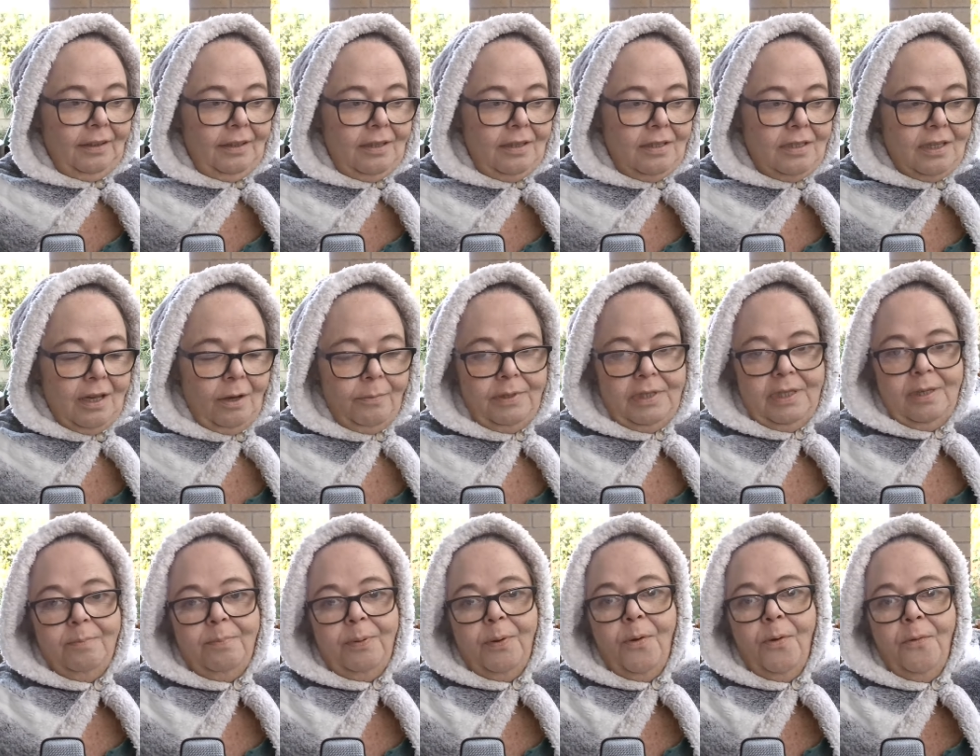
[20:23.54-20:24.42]
So it's
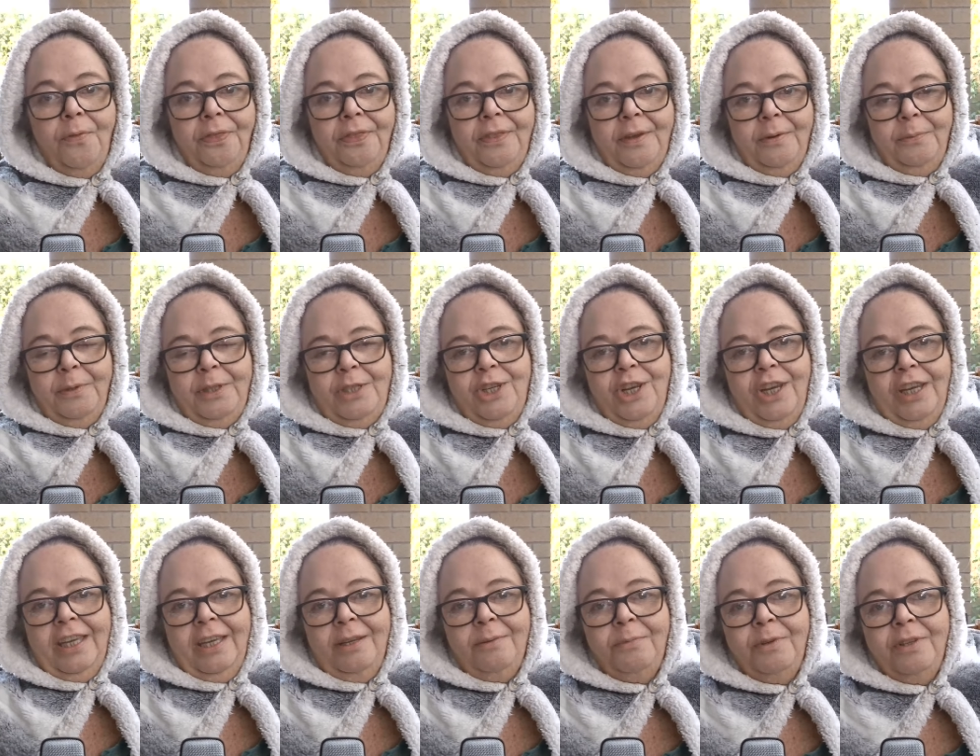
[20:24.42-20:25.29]
important that we
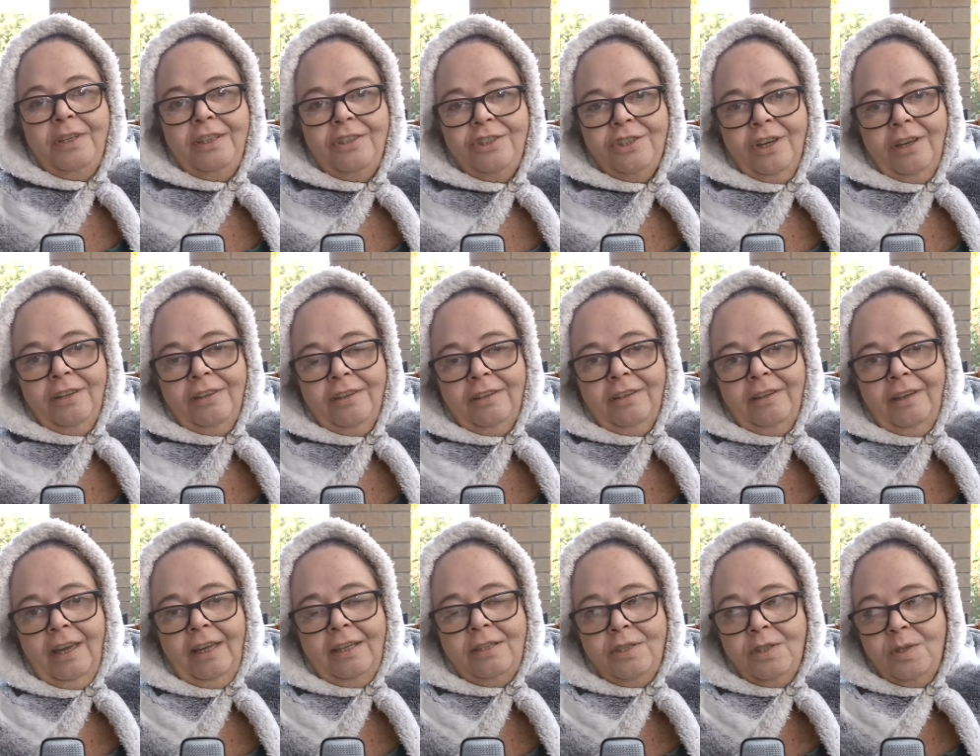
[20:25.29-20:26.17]
check in with each other
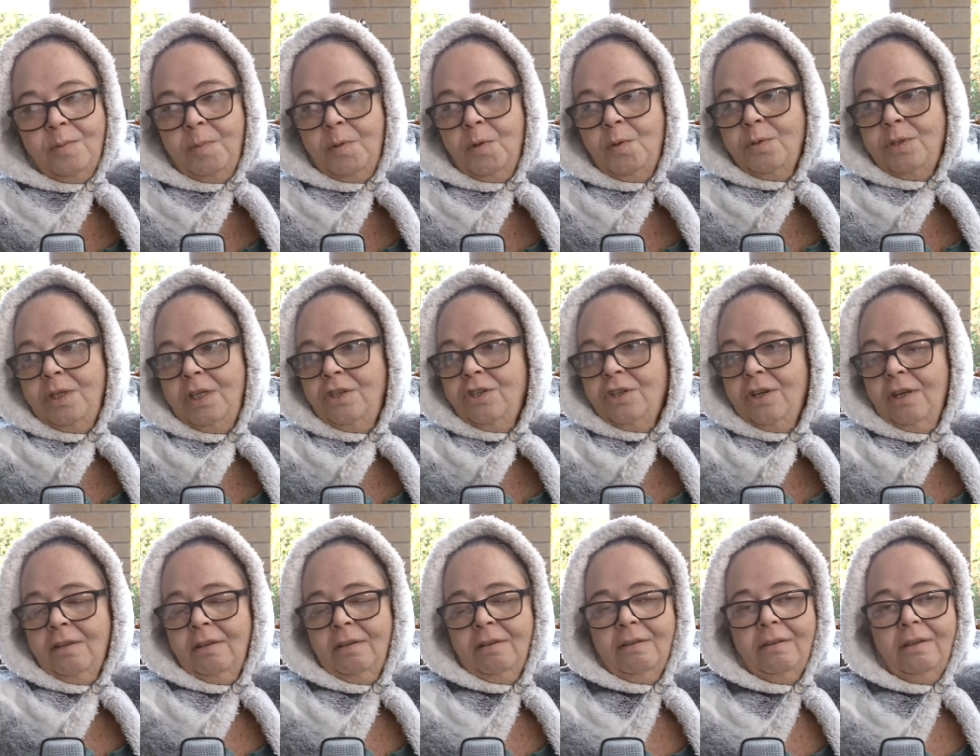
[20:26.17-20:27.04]
and support each
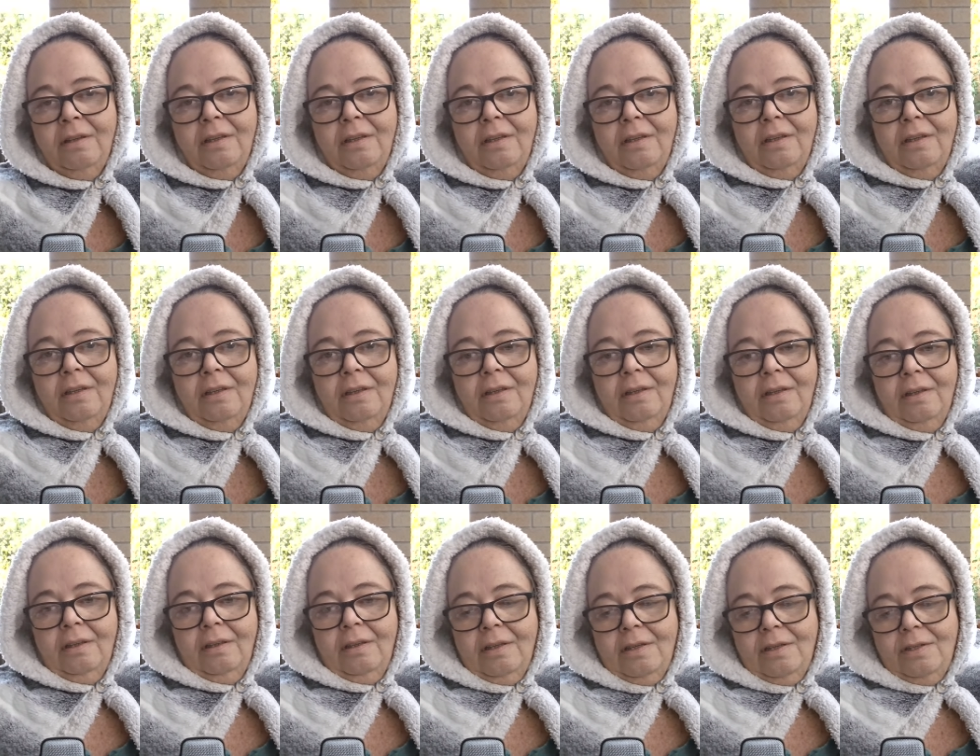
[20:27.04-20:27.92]
other.
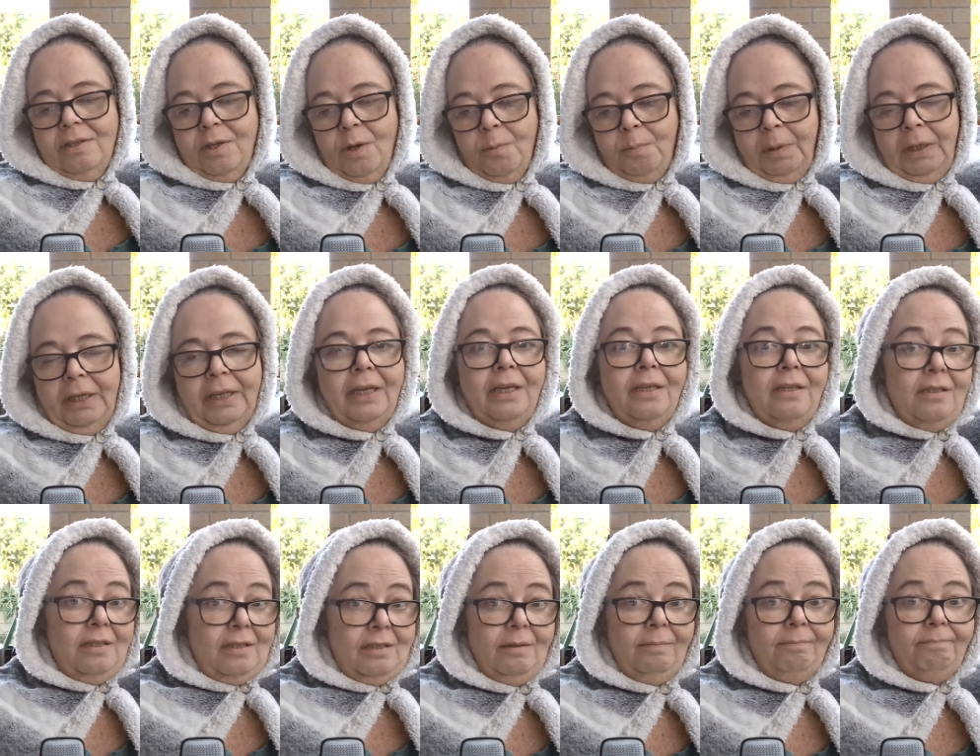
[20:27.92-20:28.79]
So
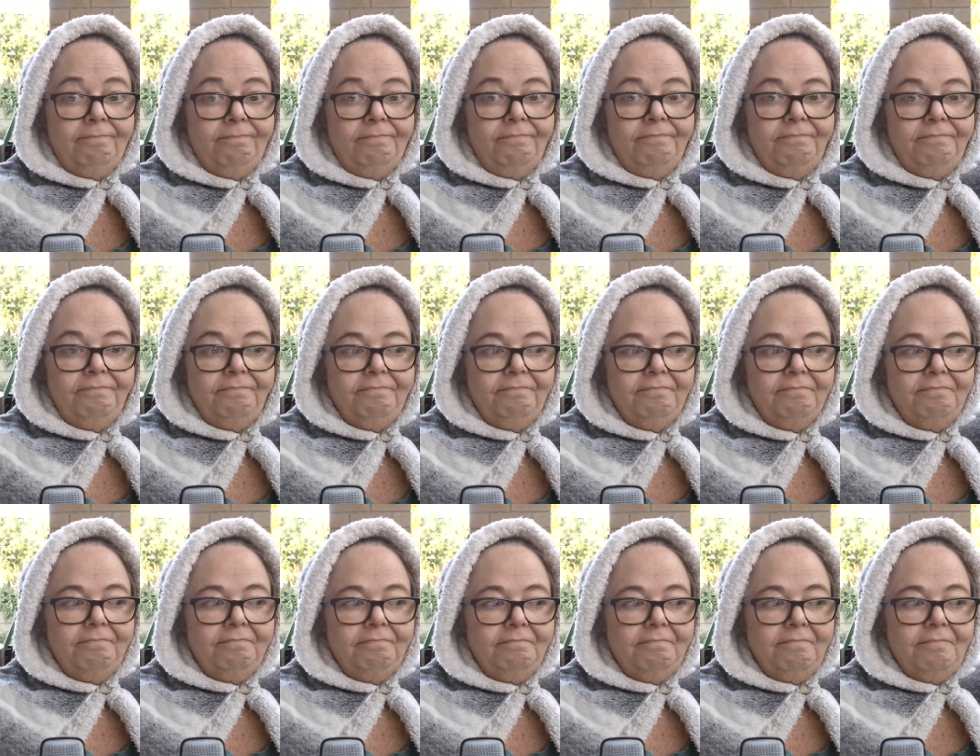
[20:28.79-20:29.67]
please,
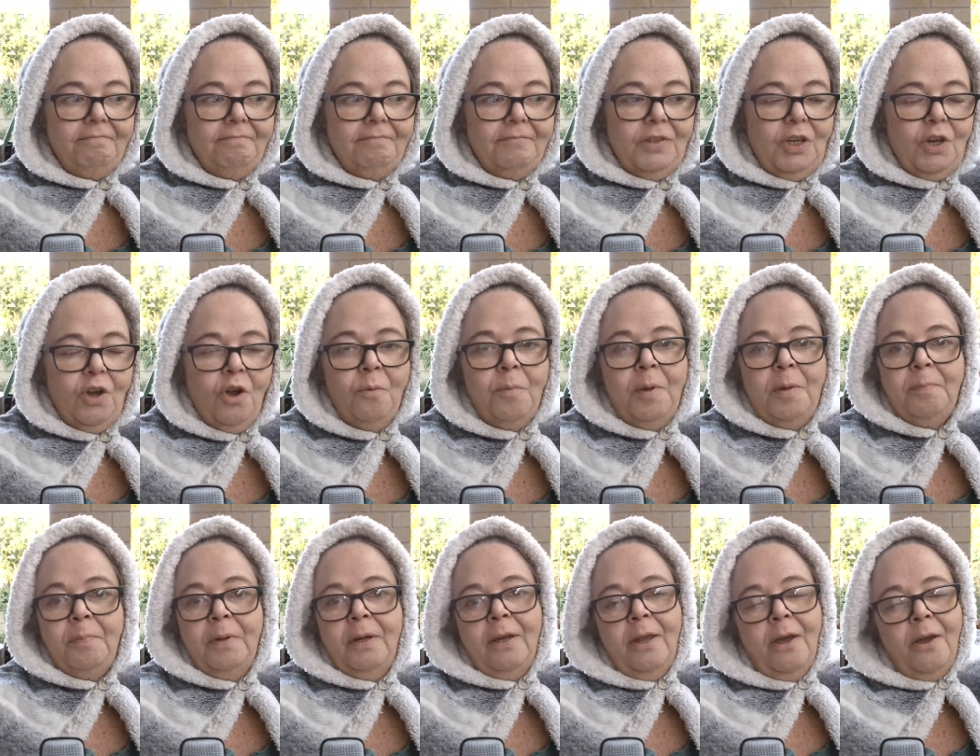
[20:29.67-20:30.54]

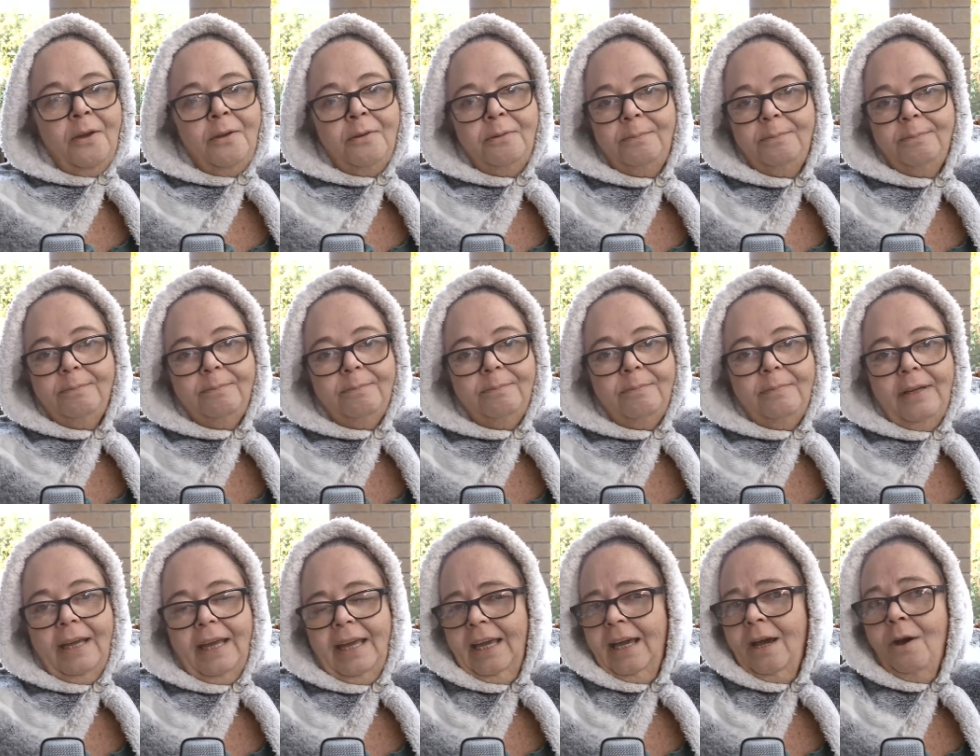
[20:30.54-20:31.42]
comment below.
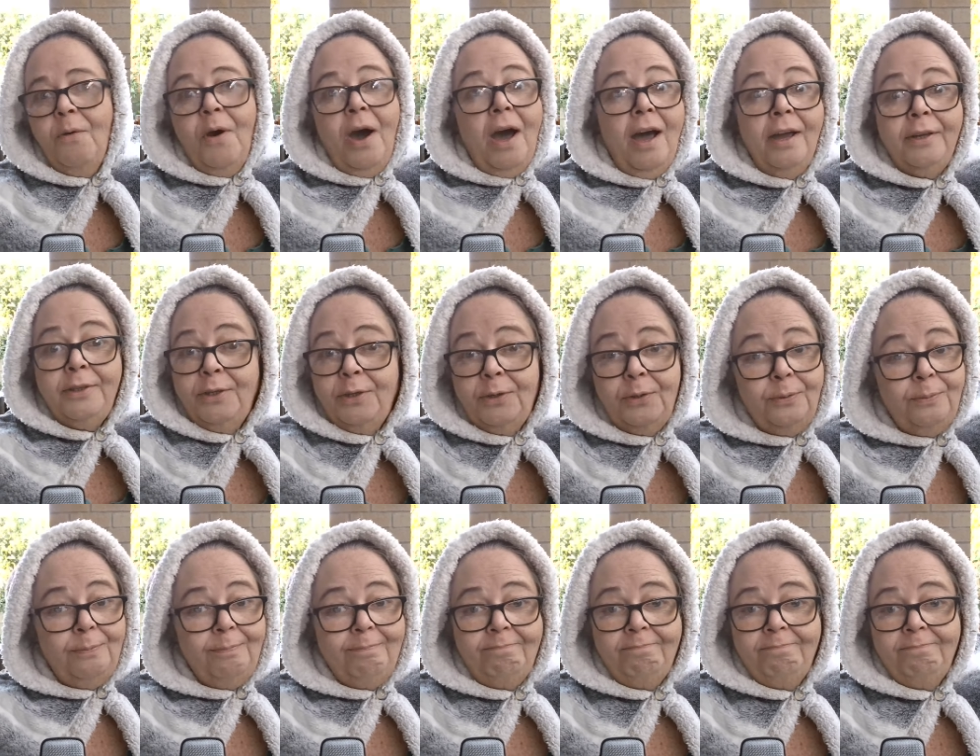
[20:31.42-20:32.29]
How are
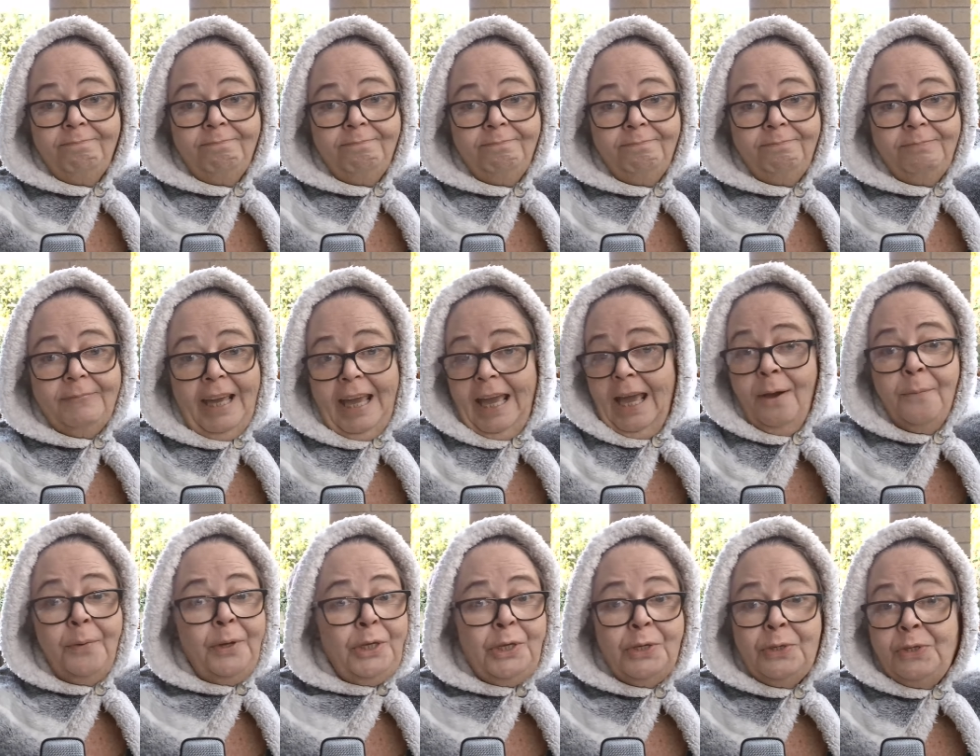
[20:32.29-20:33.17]
you? How
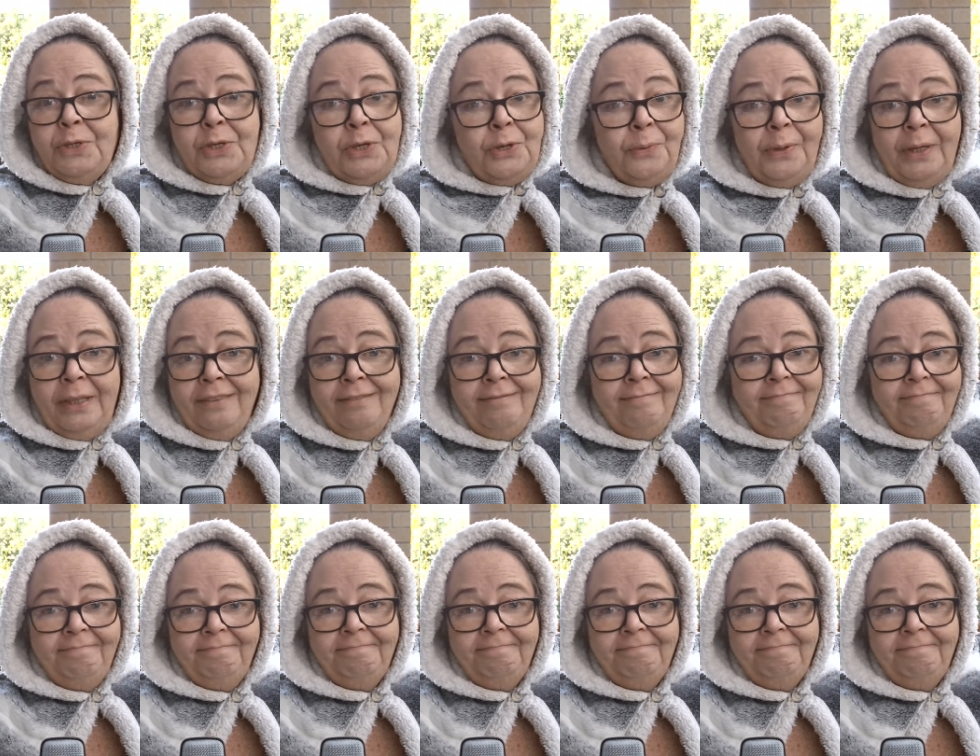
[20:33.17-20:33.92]
are you doing?